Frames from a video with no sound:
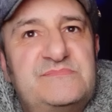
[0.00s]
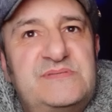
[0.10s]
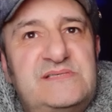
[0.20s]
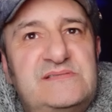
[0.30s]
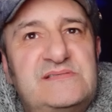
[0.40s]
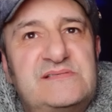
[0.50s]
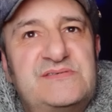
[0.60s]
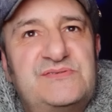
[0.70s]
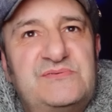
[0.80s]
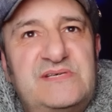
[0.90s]
But, you know, I
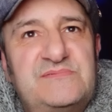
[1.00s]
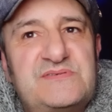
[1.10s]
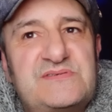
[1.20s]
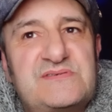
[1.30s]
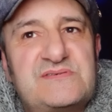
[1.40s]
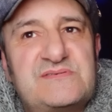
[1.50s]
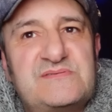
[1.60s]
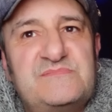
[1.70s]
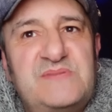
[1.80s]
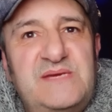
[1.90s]
thought that was
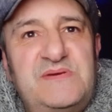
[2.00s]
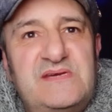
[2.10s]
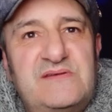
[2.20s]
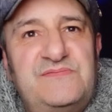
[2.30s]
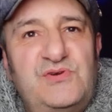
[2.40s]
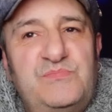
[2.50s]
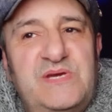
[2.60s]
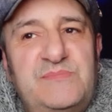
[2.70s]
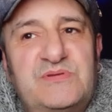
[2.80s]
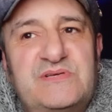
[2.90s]
maybe a few
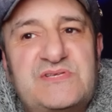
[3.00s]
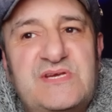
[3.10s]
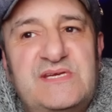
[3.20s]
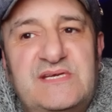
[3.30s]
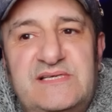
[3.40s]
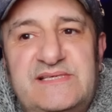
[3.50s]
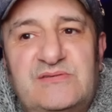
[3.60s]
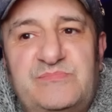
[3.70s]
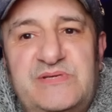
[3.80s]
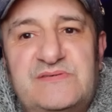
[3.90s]
people could take a
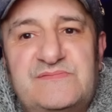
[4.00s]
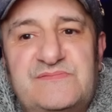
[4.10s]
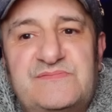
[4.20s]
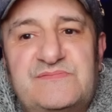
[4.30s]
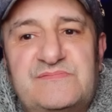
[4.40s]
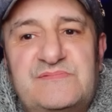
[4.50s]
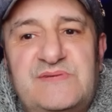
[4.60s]
little bit of